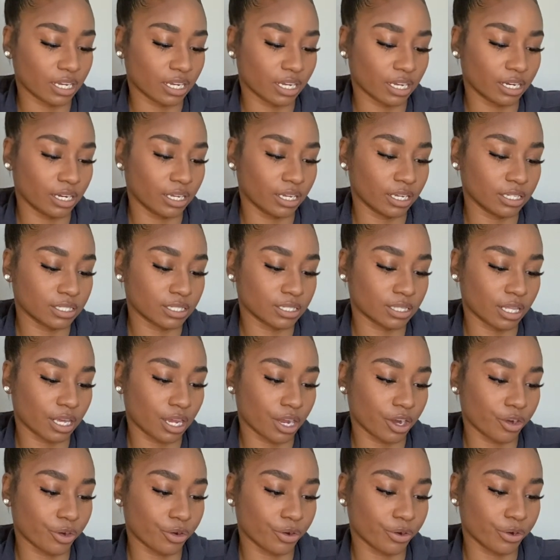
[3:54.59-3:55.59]
It is
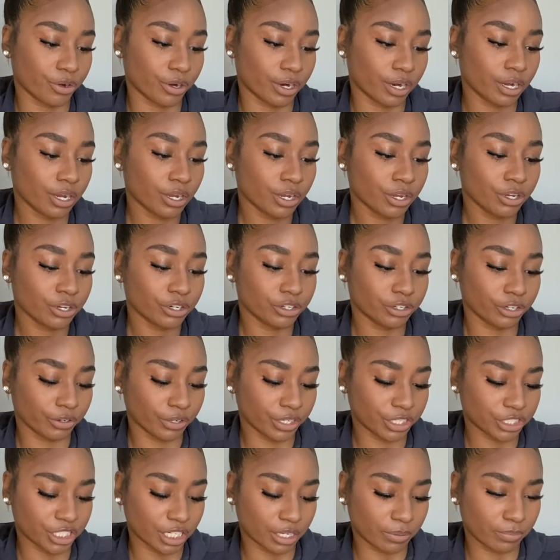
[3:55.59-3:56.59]
their
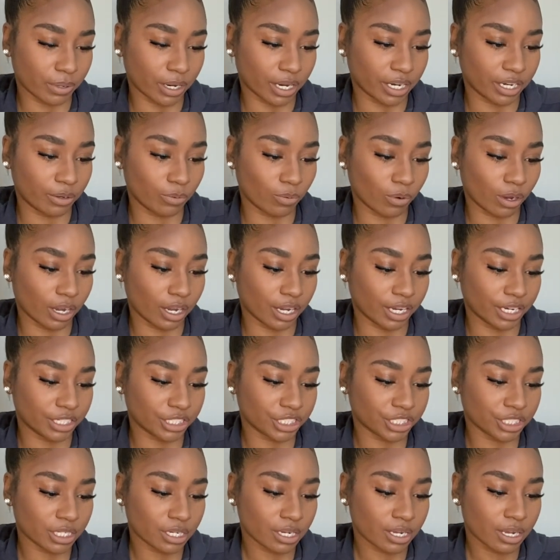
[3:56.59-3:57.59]
nourishing body wash
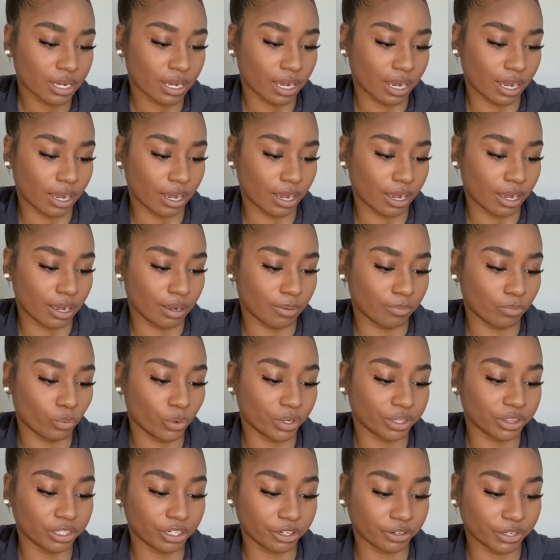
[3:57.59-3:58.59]

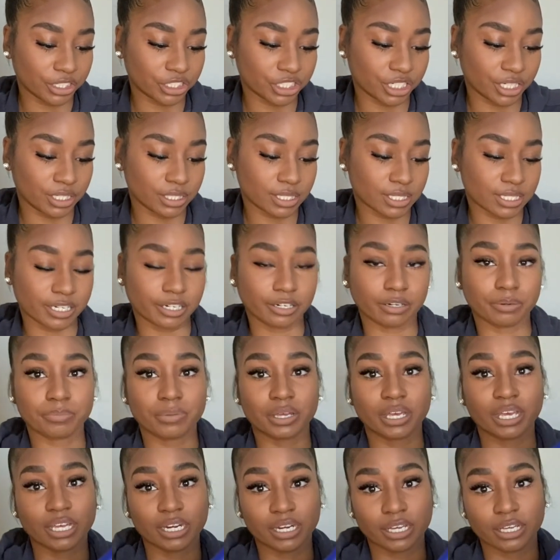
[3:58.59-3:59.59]
with nourishing serum
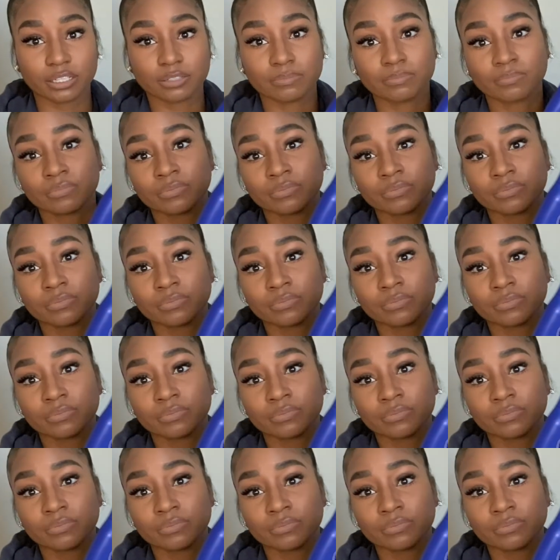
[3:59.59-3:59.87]
in it.